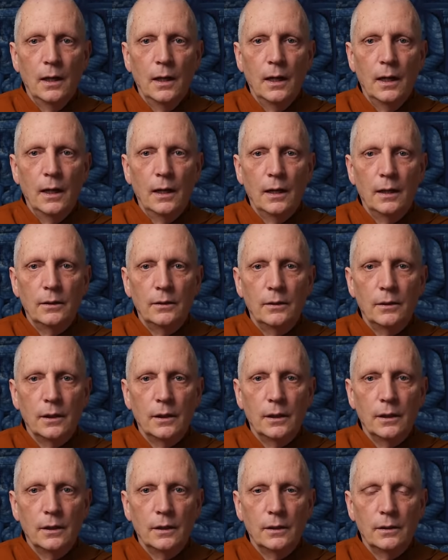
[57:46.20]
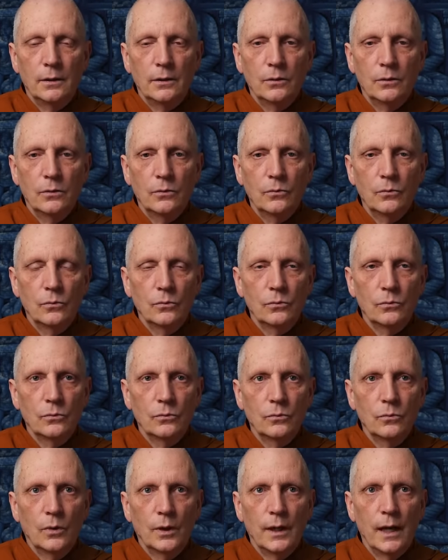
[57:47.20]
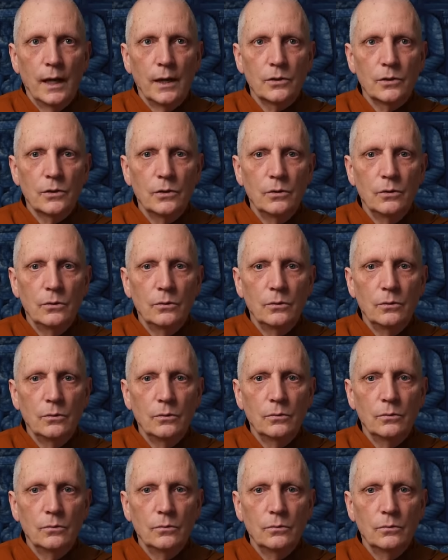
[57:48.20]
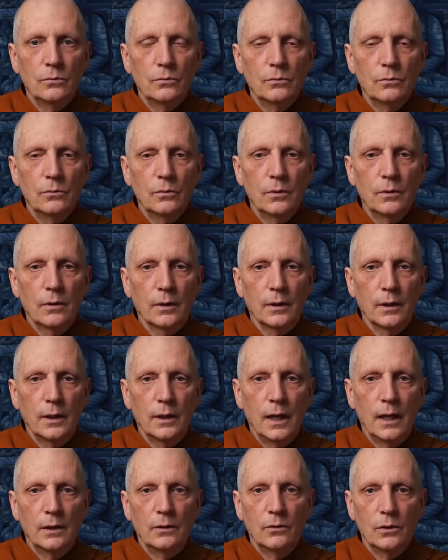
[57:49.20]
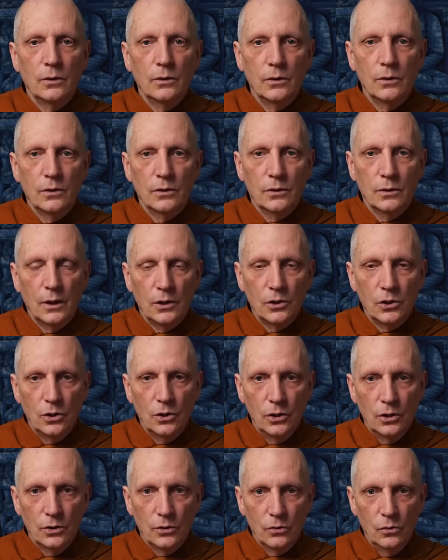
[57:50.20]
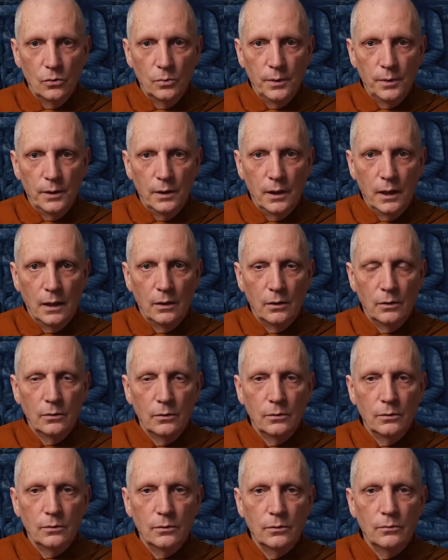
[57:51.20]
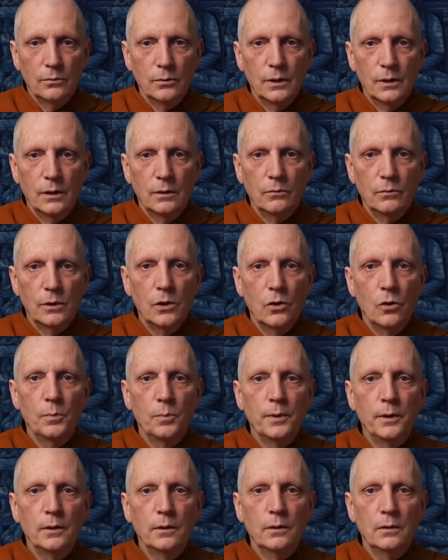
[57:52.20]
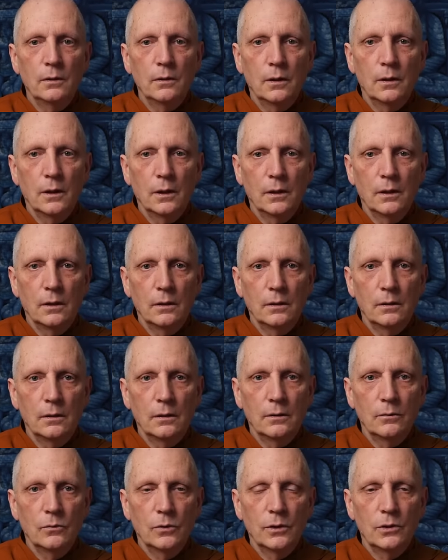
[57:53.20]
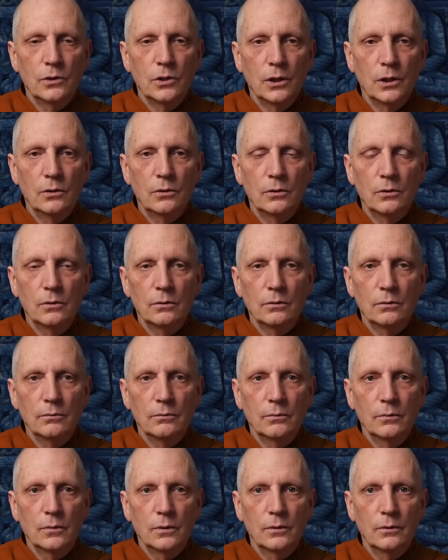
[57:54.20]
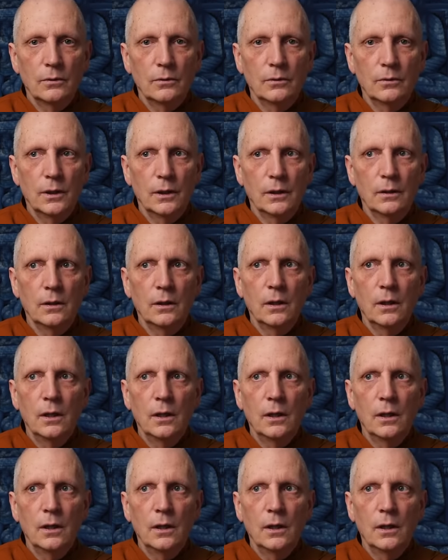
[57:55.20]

and uh, one has to again the discussion is open now re reopened uh, with the gender uh, thing